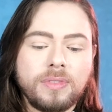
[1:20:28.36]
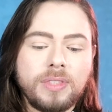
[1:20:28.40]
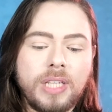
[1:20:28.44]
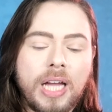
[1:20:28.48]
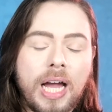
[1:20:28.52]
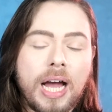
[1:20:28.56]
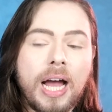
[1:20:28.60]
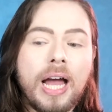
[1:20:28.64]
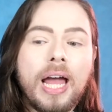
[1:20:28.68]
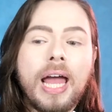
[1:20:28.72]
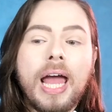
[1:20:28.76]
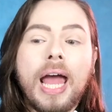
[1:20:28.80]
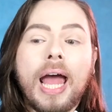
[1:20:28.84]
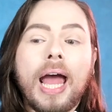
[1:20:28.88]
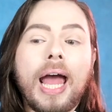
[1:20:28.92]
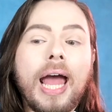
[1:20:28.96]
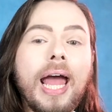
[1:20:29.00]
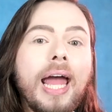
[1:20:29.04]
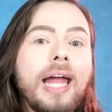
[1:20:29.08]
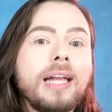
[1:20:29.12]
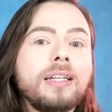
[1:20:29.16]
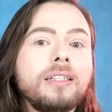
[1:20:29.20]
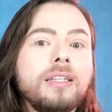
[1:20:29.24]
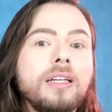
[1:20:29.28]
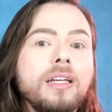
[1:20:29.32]
Yeah,
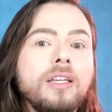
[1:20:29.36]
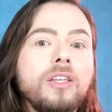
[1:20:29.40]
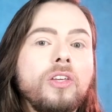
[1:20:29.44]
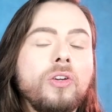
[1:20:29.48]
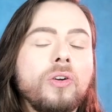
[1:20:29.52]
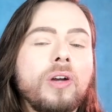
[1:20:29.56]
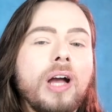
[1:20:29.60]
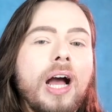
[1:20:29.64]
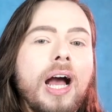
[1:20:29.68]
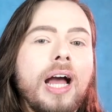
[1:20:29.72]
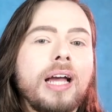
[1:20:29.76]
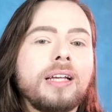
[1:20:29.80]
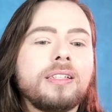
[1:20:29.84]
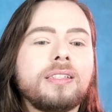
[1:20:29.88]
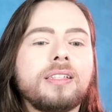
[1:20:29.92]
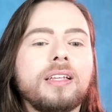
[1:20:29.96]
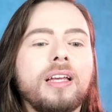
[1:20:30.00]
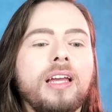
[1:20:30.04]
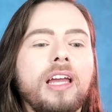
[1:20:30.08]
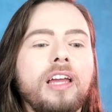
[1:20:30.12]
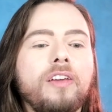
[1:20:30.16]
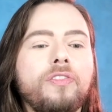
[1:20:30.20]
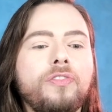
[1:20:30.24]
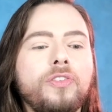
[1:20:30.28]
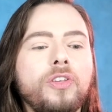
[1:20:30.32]
and you guys,
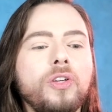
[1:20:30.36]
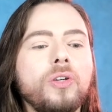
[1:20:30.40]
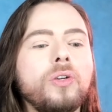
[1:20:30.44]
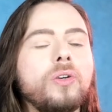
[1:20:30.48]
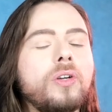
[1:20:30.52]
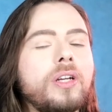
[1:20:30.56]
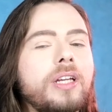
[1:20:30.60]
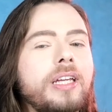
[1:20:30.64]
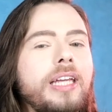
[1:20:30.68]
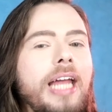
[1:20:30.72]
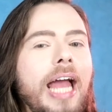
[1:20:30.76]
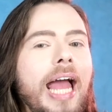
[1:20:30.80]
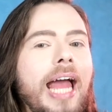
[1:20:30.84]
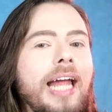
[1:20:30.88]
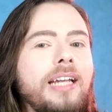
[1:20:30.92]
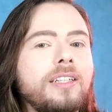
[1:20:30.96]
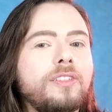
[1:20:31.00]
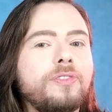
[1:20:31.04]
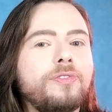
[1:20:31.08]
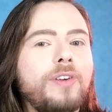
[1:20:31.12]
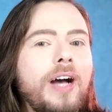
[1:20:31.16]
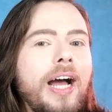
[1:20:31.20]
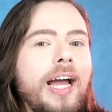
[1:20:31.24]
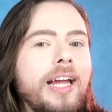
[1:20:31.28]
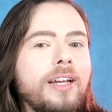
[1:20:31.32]
if you can't
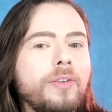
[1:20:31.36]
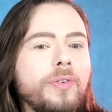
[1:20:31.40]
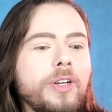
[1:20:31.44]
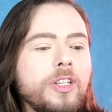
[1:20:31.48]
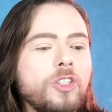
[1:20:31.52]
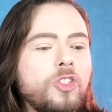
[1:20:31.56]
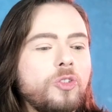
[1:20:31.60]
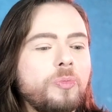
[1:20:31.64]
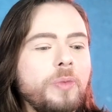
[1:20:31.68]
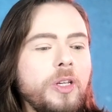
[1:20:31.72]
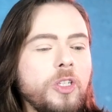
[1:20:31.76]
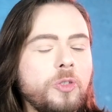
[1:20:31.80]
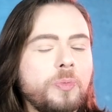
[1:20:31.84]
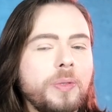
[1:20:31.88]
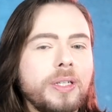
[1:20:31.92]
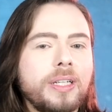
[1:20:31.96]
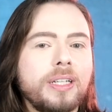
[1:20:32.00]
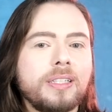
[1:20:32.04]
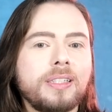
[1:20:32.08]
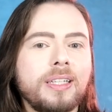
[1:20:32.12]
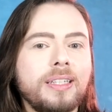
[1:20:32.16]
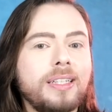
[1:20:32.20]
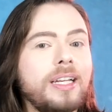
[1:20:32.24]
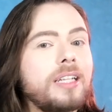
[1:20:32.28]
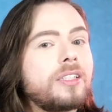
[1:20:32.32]
find Rich Mitch
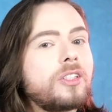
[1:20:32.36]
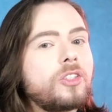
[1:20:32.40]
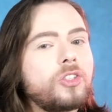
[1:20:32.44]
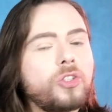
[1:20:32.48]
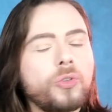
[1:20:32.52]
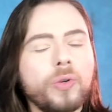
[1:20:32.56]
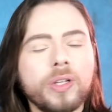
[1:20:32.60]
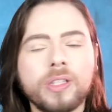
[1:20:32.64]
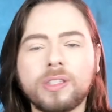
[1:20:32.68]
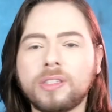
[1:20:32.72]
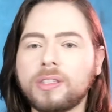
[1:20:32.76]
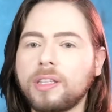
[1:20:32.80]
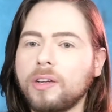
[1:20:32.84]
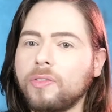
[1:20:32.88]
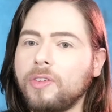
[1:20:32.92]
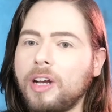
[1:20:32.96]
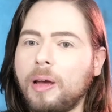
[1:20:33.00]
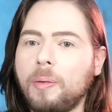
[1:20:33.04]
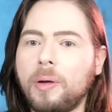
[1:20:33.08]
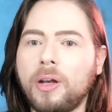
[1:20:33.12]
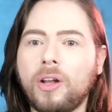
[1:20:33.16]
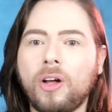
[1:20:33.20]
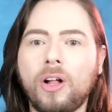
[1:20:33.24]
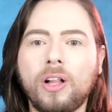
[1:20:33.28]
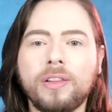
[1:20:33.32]
because he doesn't do
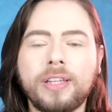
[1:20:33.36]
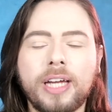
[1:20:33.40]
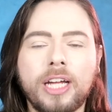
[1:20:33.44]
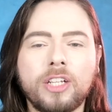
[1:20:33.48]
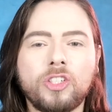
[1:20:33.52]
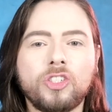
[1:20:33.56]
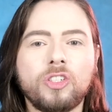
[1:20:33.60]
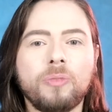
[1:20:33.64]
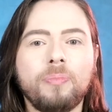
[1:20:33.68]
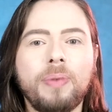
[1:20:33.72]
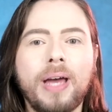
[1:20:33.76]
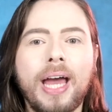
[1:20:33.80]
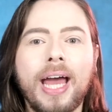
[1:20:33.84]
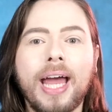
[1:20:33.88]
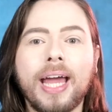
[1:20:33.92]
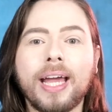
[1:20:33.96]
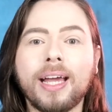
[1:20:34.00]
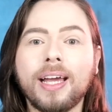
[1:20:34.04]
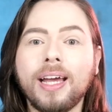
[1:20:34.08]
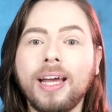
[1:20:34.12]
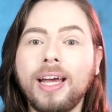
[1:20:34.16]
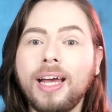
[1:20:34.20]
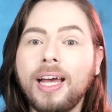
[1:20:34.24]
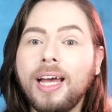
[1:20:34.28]
Instagram and all that shebang,